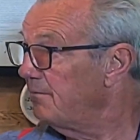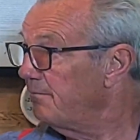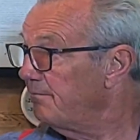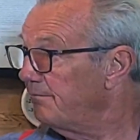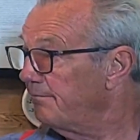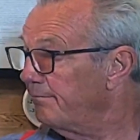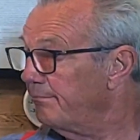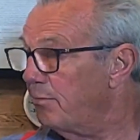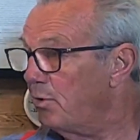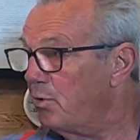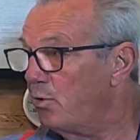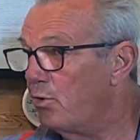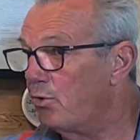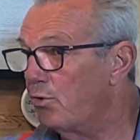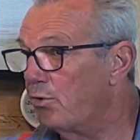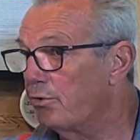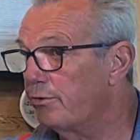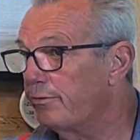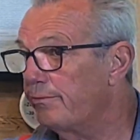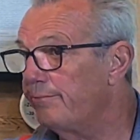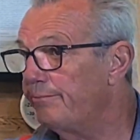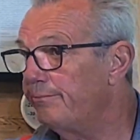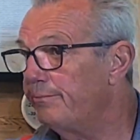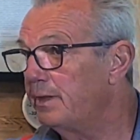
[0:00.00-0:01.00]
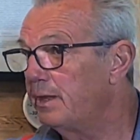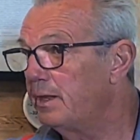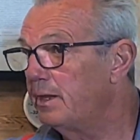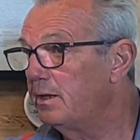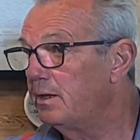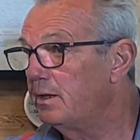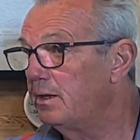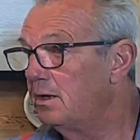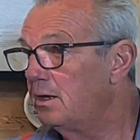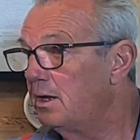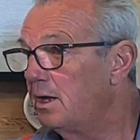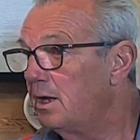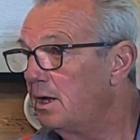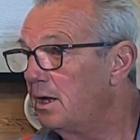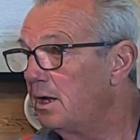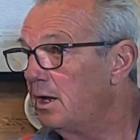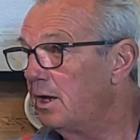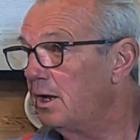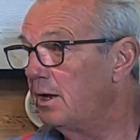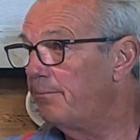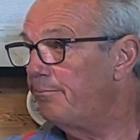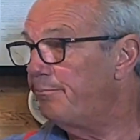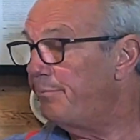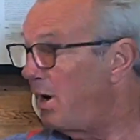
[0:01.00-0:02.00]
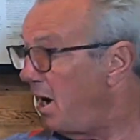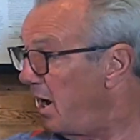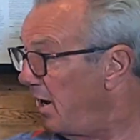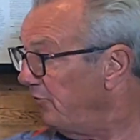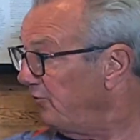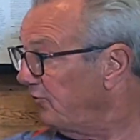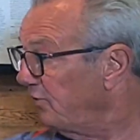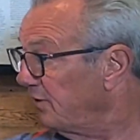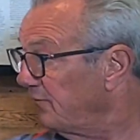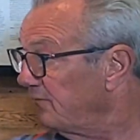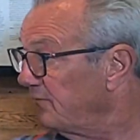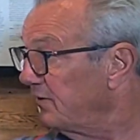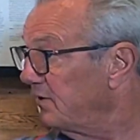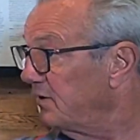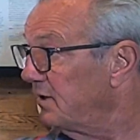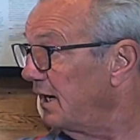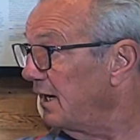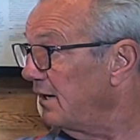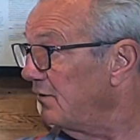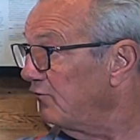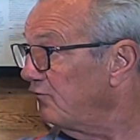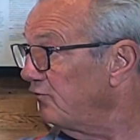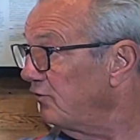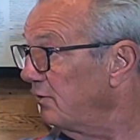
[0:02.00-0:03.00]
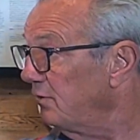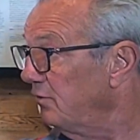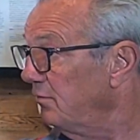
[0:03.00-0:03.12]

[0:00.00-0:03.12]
more positive attention,